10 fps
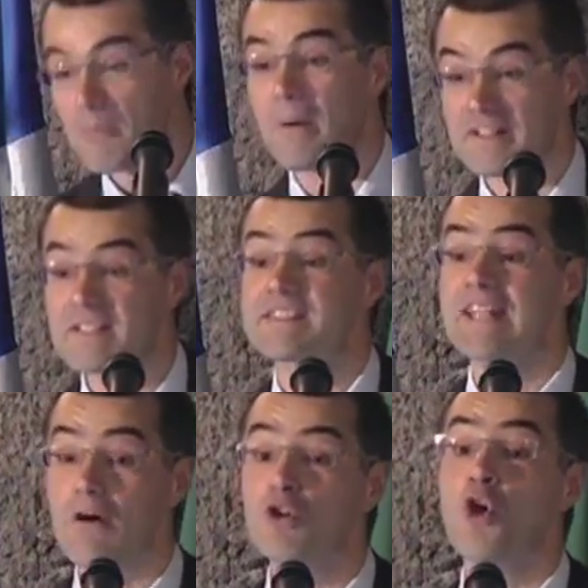but it's
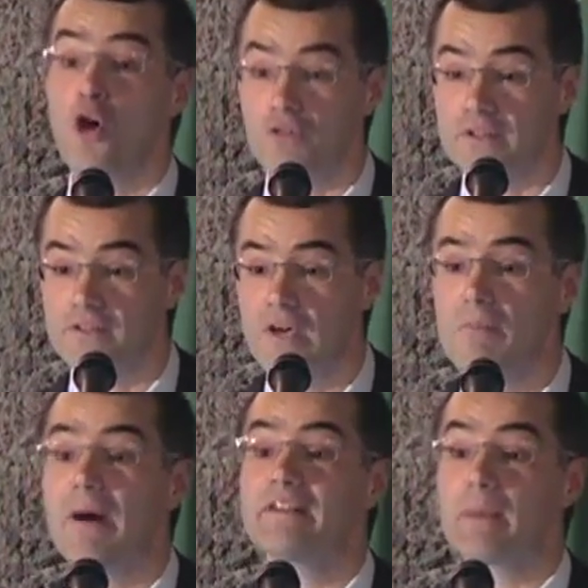now covered
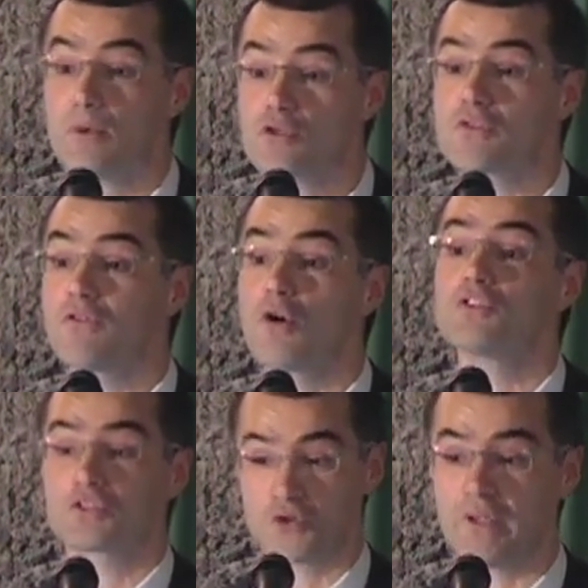by the abuse of law
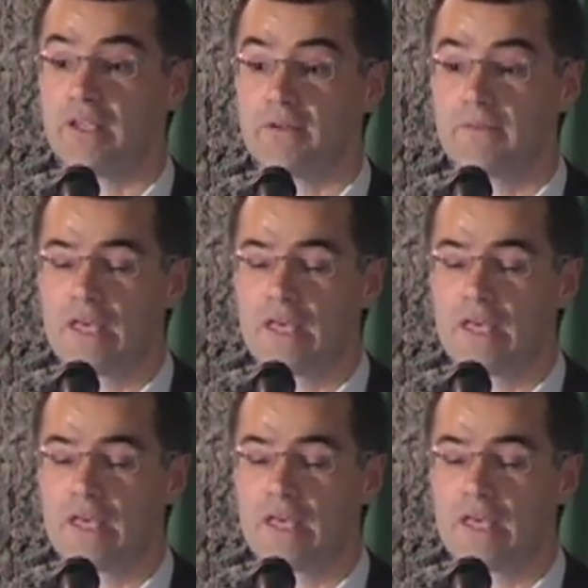doctrine.